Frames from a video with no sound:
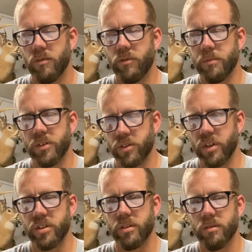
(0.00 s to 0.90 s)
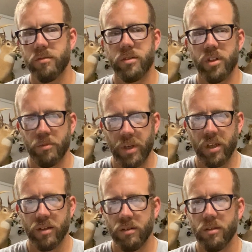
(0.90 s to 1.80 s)
From the stretcher to the
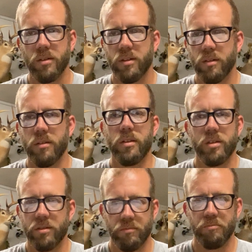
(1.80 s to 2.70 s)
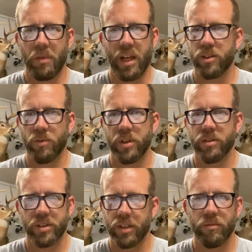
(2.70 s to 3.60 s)
bed, you might as well
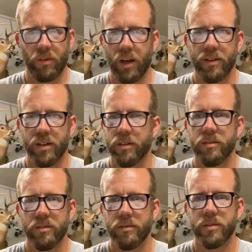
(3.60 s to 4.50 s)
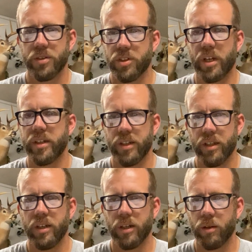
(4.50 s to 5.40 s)
you're sitting right there, just check it again.